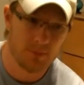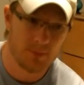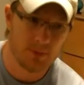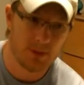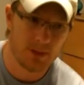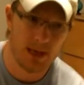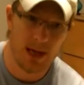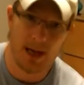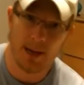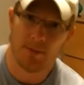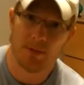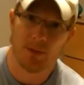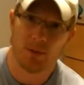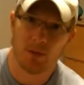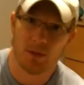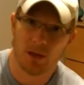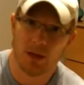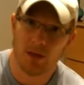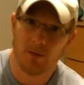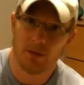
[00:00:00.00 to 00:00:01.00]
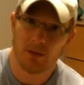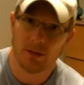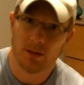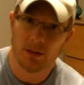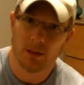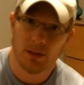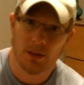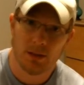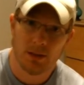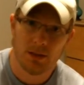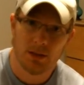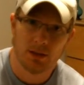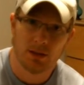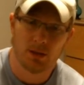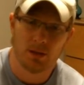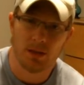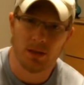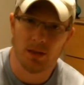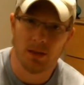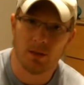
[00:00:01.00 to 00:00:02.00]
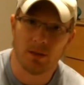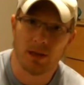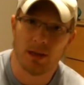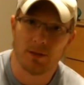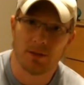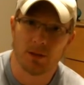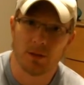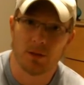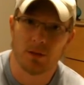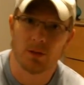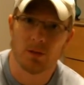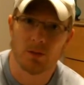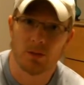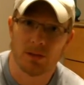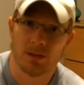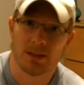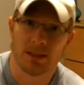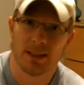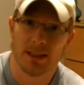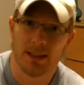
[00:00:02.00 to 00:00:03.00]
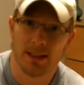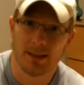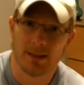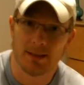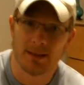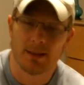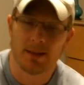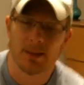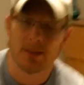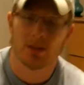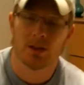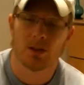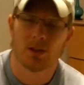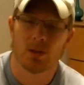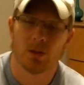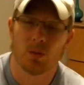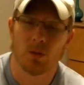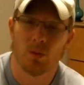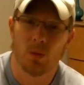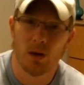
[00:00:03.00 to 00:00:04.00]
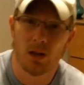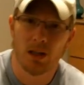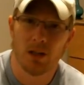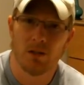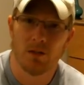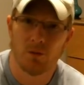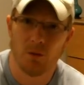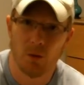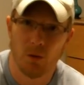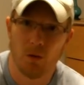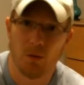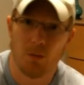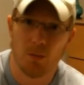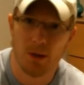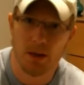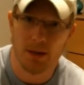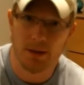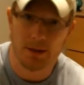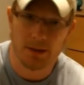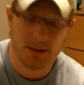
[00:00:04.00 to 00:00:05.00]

time to recover, so that you don't have to go through this again. So 1 full month.